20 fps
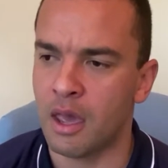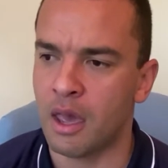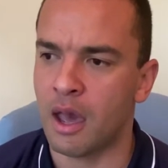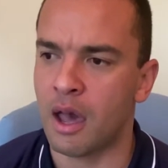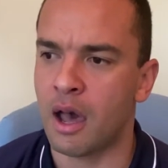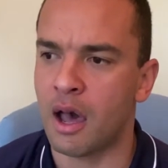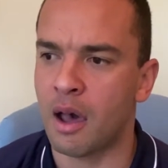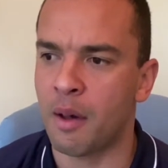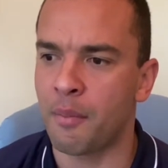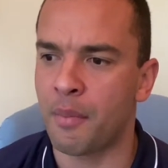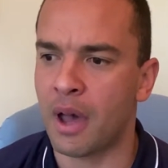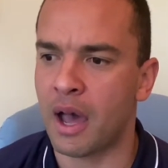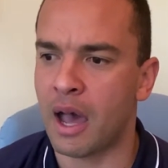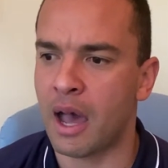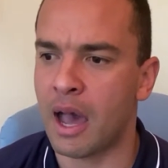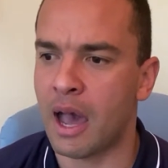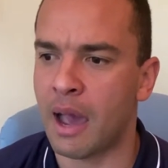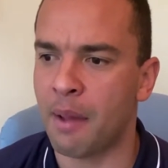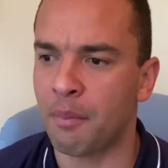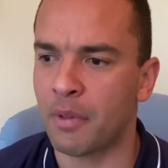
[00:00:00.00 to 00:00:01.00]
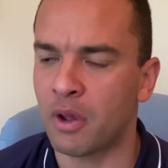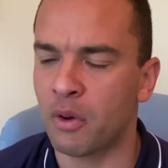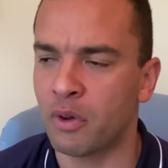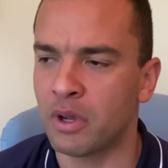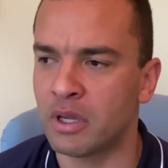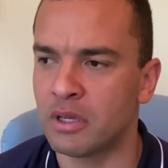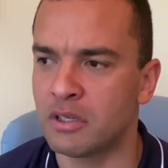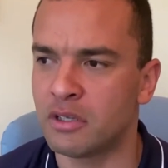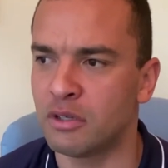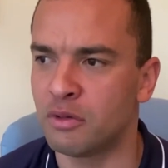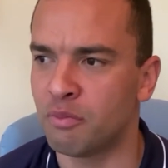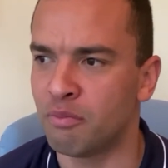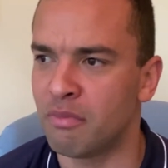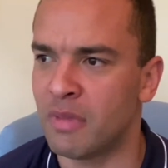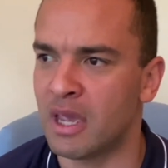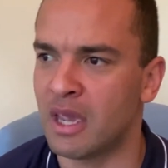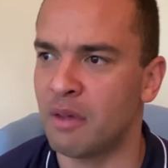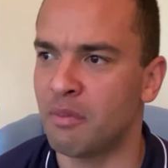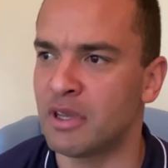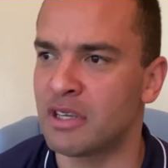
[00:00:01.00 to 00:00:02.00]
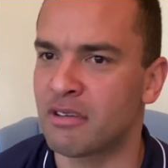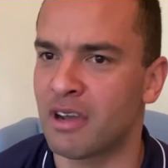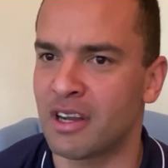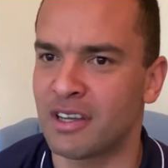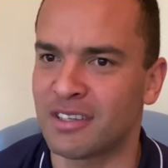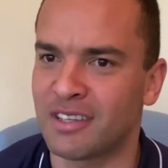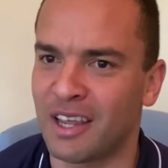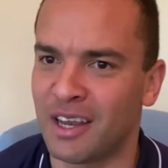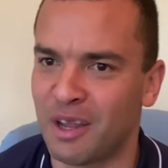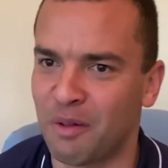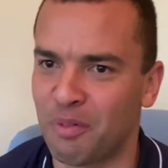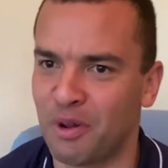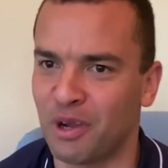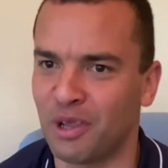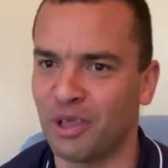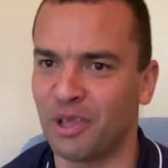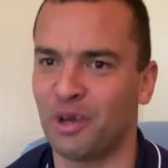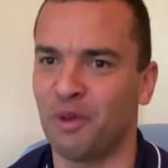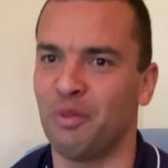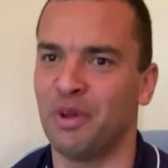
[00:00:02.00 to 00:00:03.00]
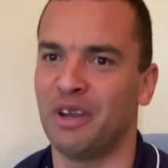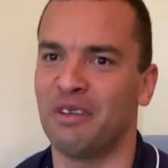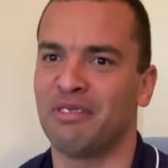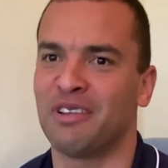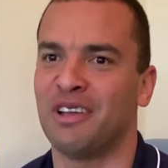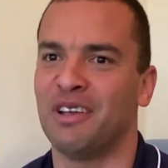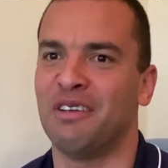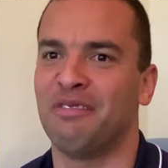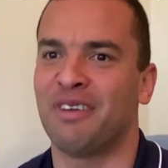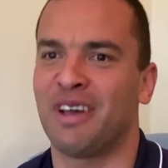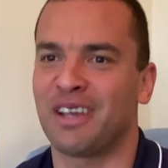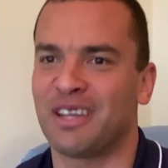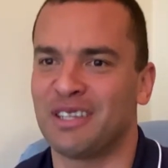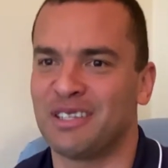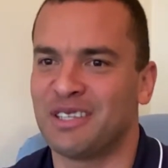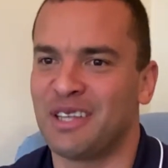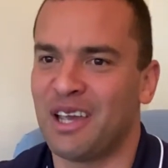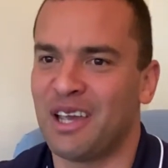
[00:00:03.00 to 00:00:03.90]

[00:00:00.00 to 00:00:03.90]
I'm going to maybe try to stand up here a little bit if I can stay